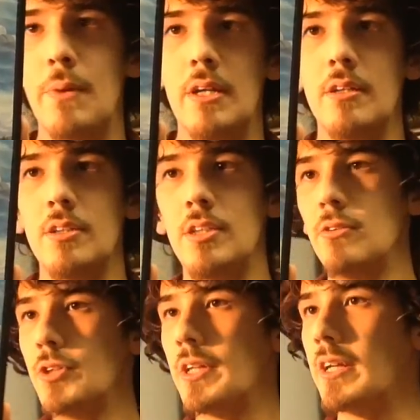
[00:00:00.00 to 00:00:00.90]
but
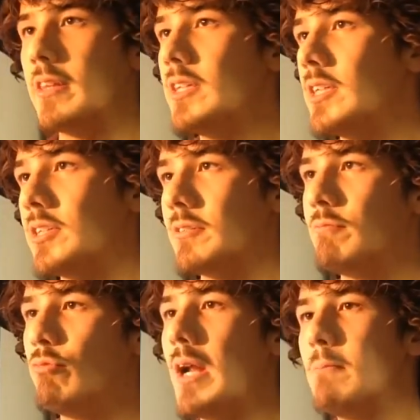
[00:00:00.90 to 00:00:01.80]
seriously, this is
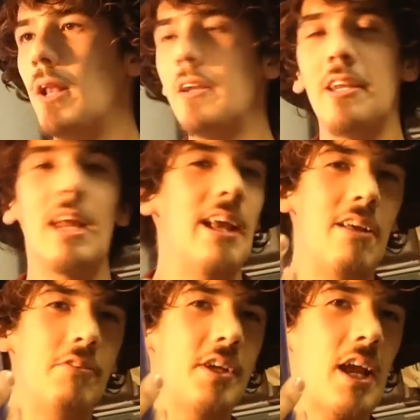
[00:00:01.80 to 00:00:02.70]
red-blooded and
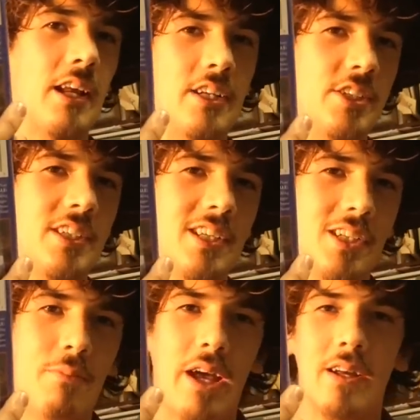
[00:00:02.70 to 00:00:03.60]
entertaining, just as
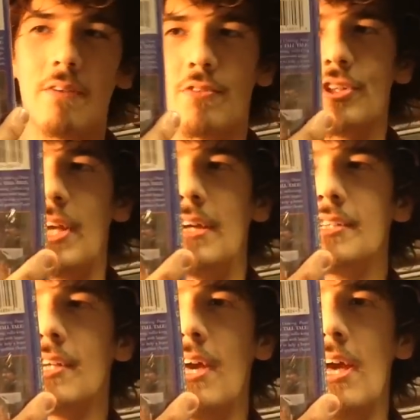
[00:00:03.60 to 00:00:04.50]
the back cover says.